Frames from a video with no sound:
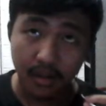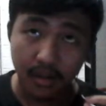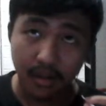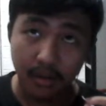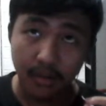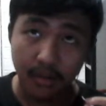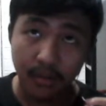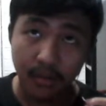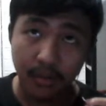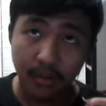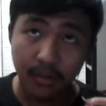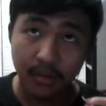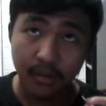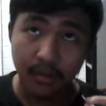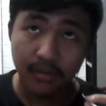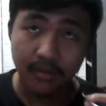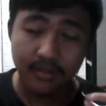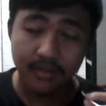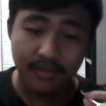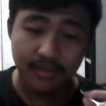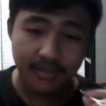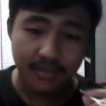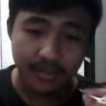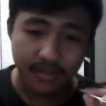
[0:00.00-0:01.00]
Oh!
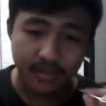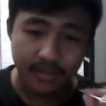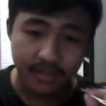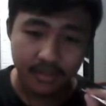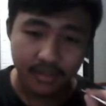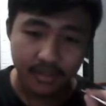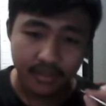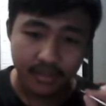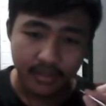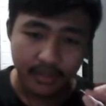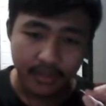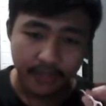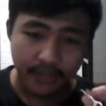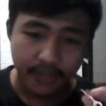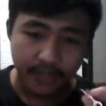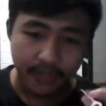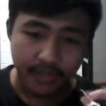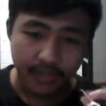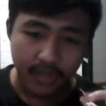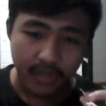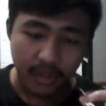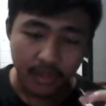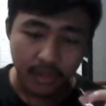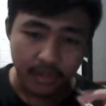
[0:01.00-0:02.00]

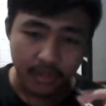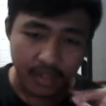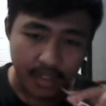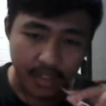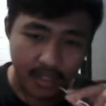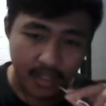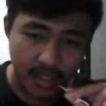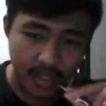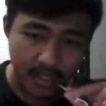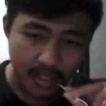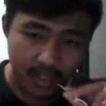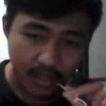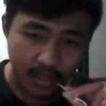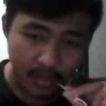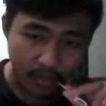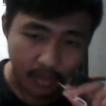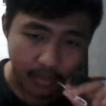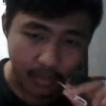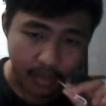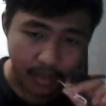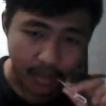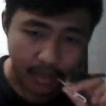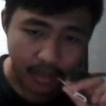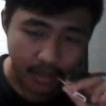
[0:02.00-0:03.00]
Oh, this is uh,
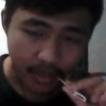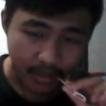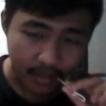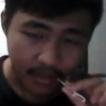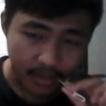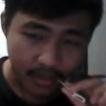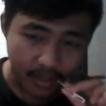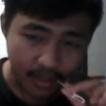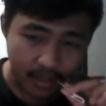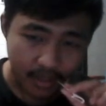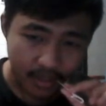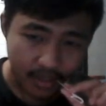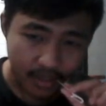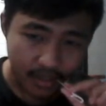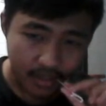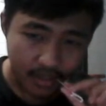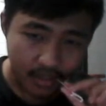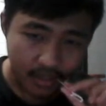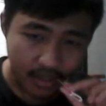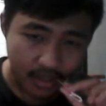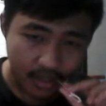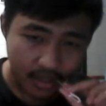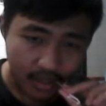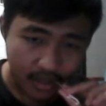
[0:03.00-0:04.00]
where...
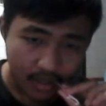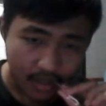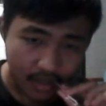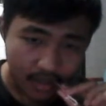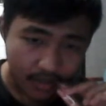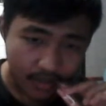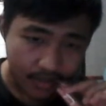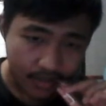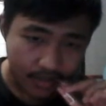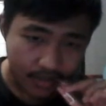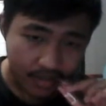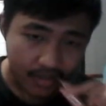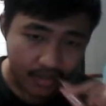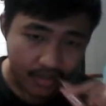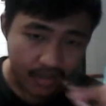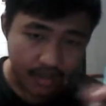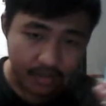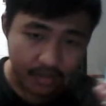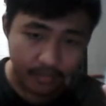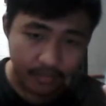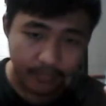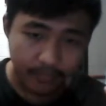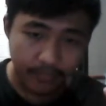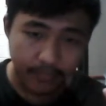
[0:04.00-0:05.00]
The...
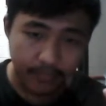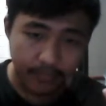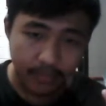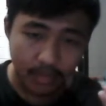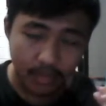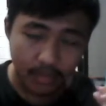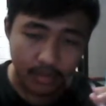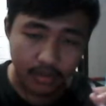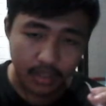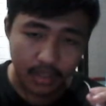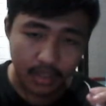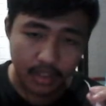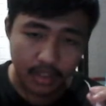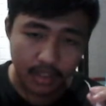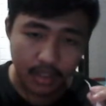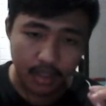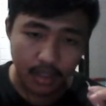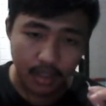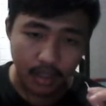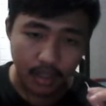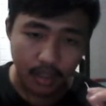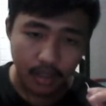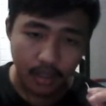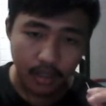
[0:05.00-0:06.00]
No, this is
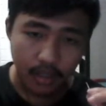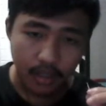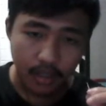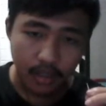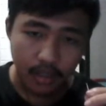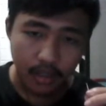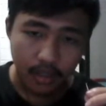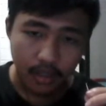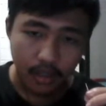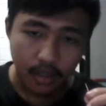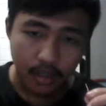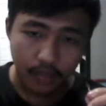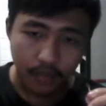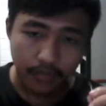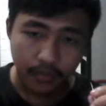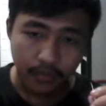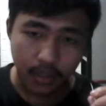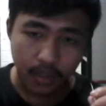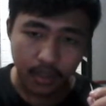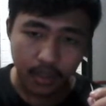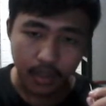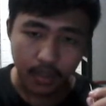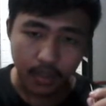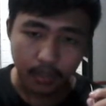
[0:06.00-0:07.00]
uh, a
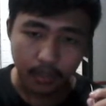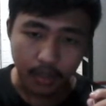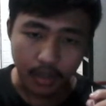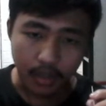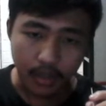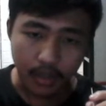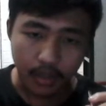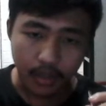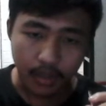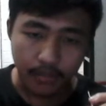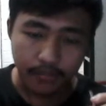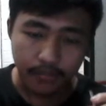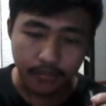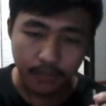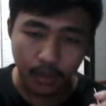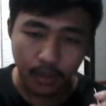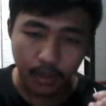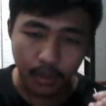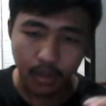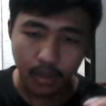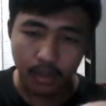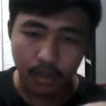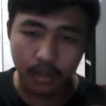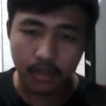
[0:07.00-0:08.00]
fully one, a
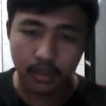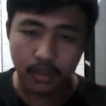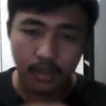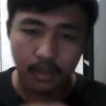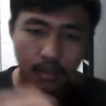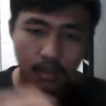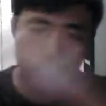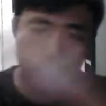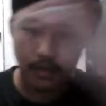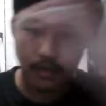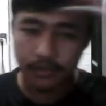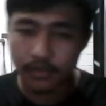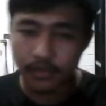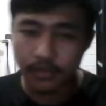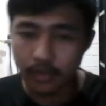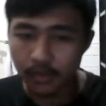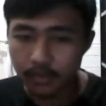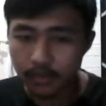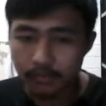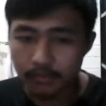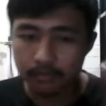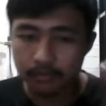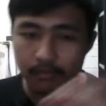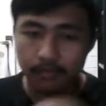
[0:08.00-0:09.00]
full, a full
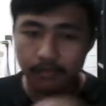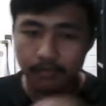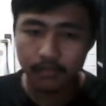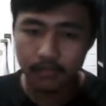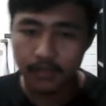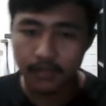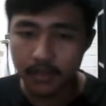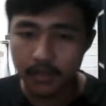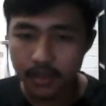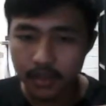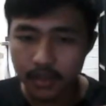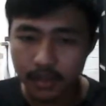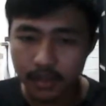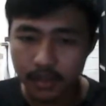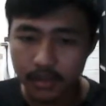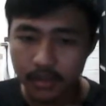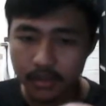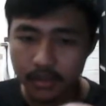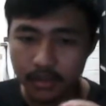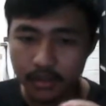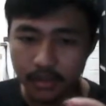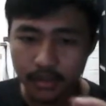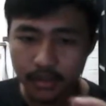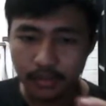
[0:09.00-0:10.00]

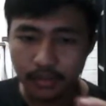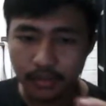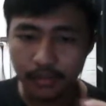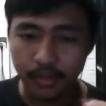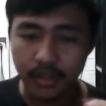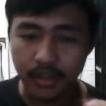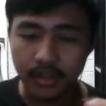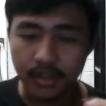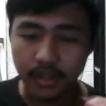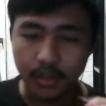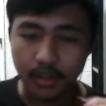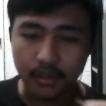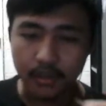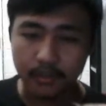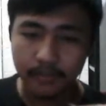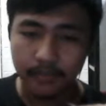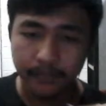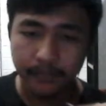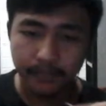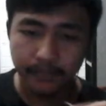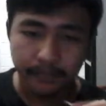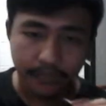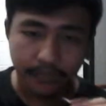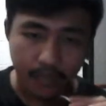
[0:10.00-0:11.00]
rendered
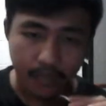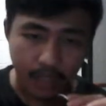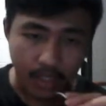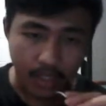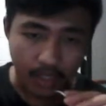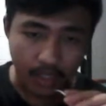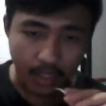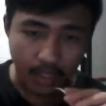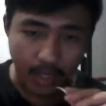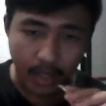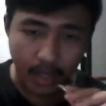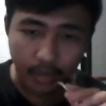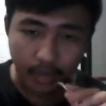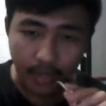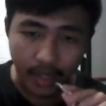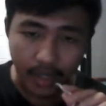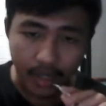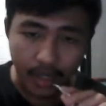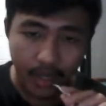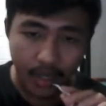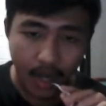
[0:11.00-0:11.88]
uh, area.